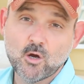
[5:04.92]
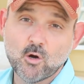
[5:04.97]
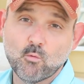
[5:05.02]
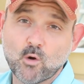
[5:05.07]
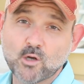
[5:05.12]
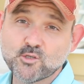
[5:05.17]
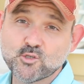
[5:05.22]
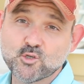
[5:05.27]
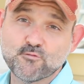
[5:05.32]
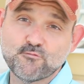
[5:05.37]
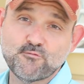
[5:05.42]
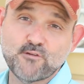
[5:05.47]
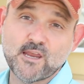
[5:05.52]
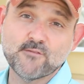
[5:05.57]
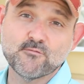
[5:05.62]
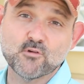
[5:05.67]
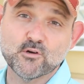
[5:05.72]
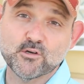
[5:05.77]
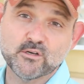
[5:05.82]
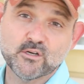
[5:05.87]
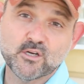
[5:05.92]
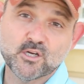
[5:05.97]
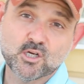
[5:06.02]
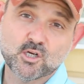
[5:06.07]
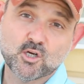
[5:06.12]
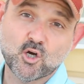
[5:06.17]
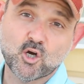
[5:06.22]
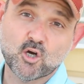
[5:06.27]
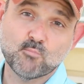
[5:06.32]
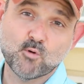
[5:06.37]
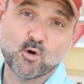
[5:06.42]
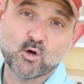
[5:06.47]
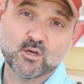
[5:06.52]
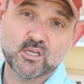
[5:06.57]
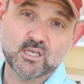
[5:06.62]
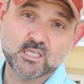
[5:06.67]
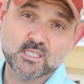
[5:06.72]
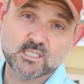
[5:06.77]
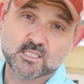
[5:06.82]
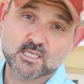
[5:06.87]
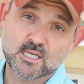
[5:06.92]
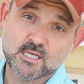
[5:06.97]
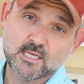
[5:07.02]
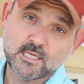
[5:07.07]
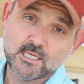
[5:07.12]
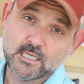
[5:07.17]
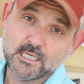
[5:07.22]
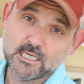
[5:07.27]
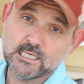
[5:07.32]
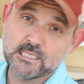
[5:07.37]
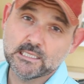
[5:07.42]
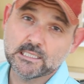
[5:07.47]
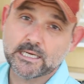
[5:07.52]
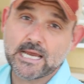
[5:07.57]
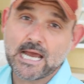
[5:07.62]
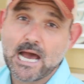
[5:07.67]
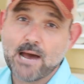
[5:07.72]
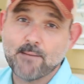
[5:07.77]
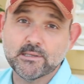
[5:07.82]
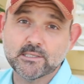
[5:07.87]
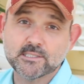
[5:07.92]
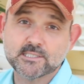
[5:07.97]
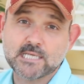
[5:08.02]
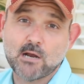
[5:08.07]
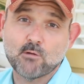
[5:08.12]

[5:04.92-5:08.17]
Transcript: what your favorite cookbook is in the comments.